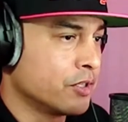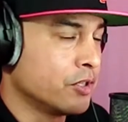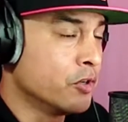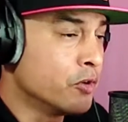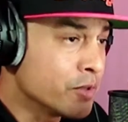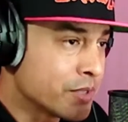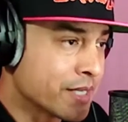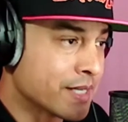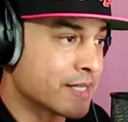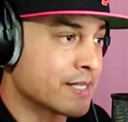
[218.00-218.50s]

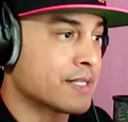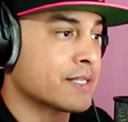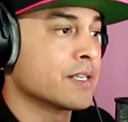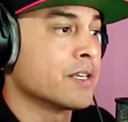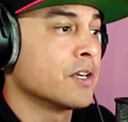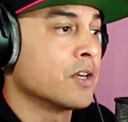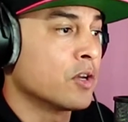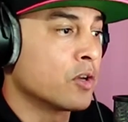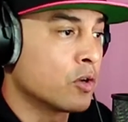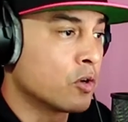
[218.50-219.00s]
uses
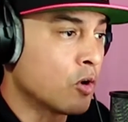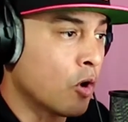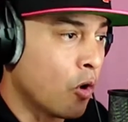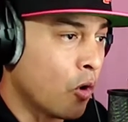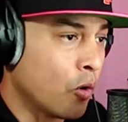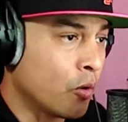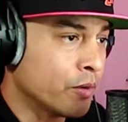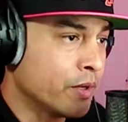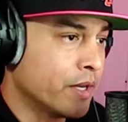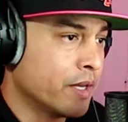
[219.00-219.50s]

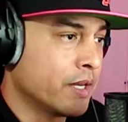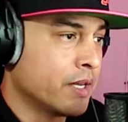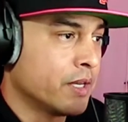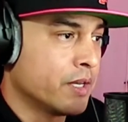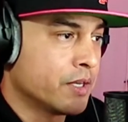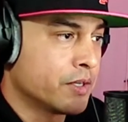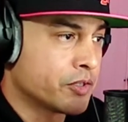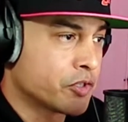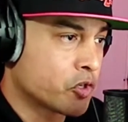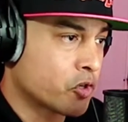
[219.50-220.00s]
gold
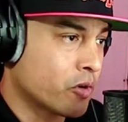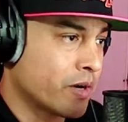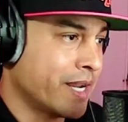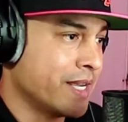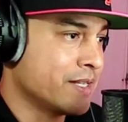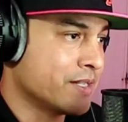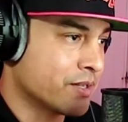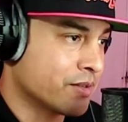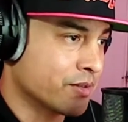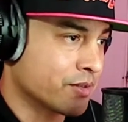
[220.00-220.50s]

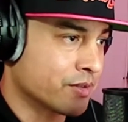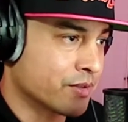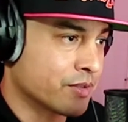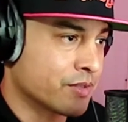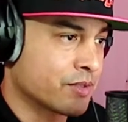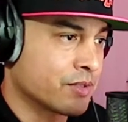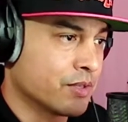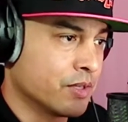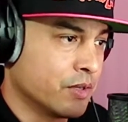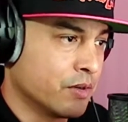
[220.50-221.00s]

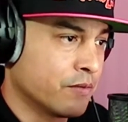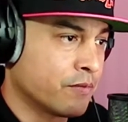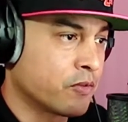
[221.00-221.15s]
tracers